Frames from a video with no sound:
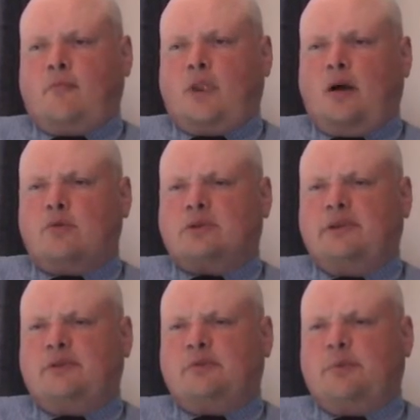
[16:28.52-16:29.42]
I was
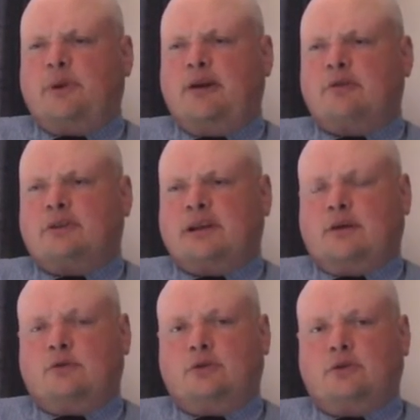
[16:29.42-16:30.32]
living at my parents'
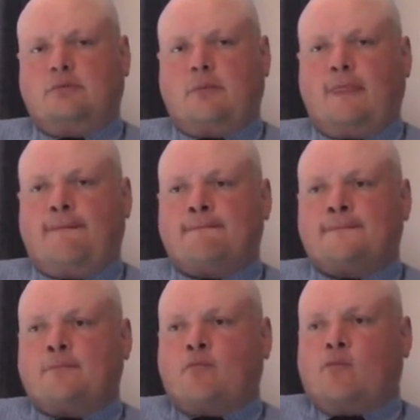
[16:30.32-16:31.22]
house,
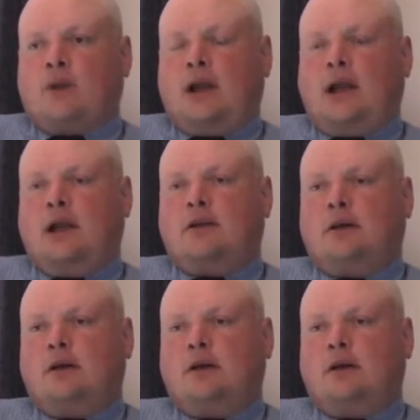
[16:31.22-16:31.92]
and